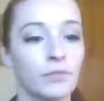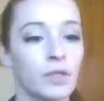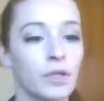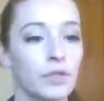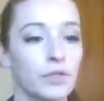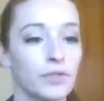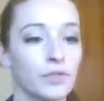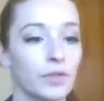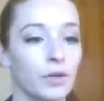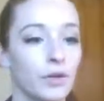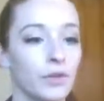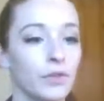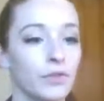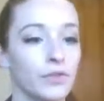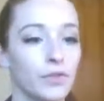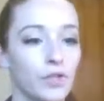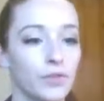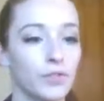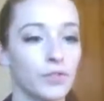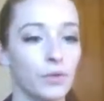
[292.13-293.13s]
So
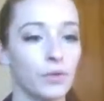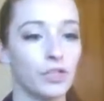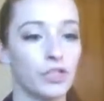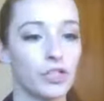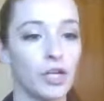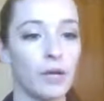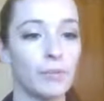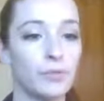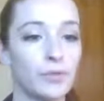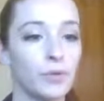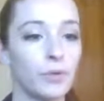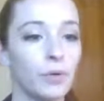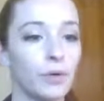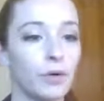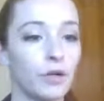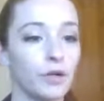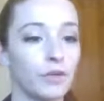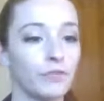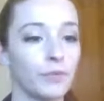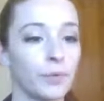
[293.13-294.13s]
there's also a shape
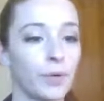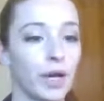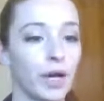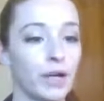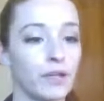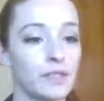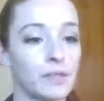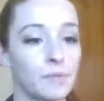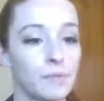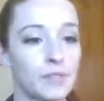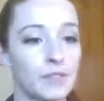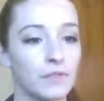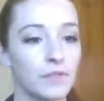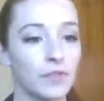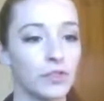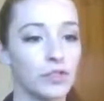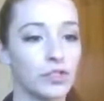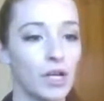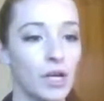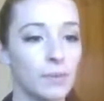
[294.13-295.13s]
tool. If you want to add
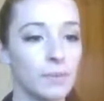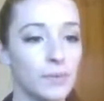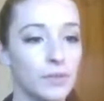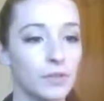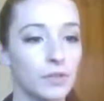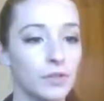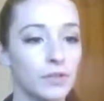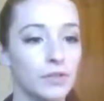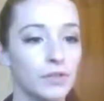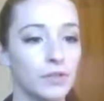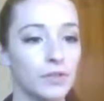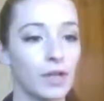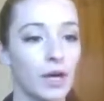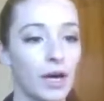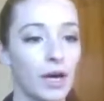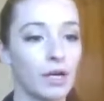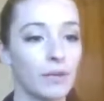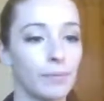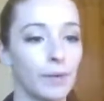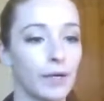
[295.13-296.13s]
specific shapes, you can do
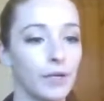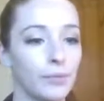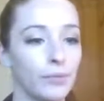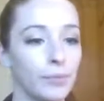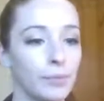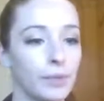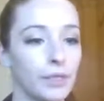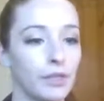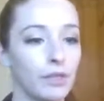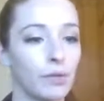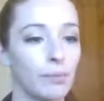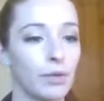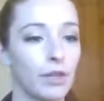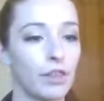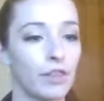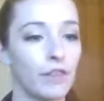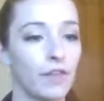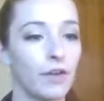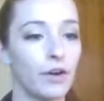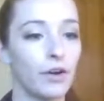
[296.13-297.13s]
that. Pen would be a little
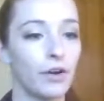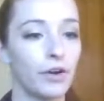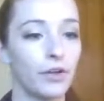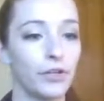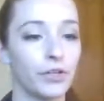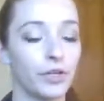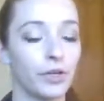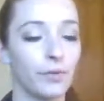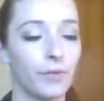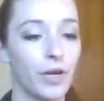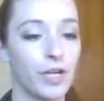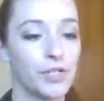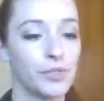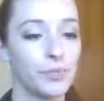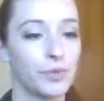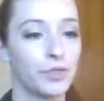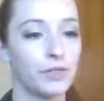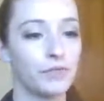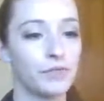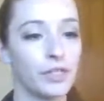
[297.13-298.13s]
bit thinner. You can erase
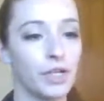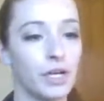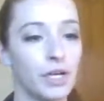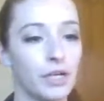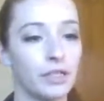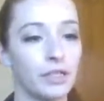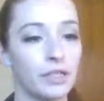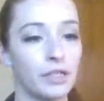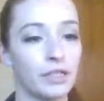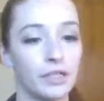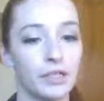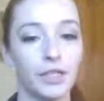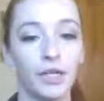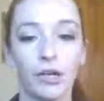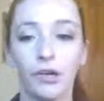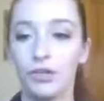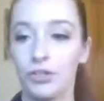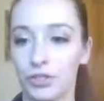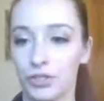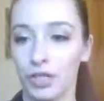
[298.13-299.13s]
what you've done in
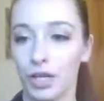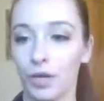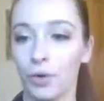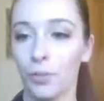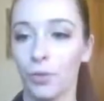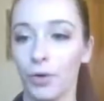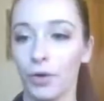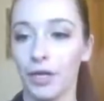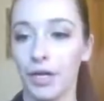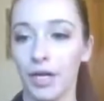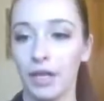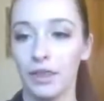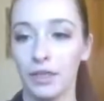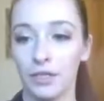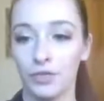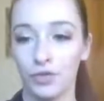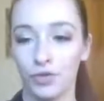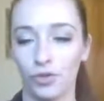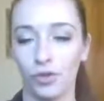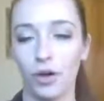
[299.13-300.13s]
here and just kind of work in
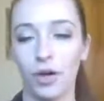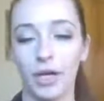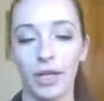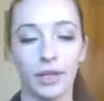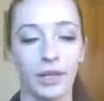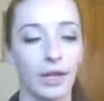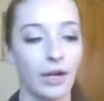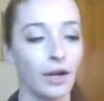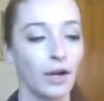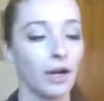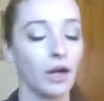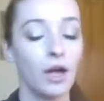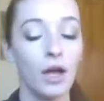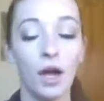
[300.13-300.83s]
this drawing layer.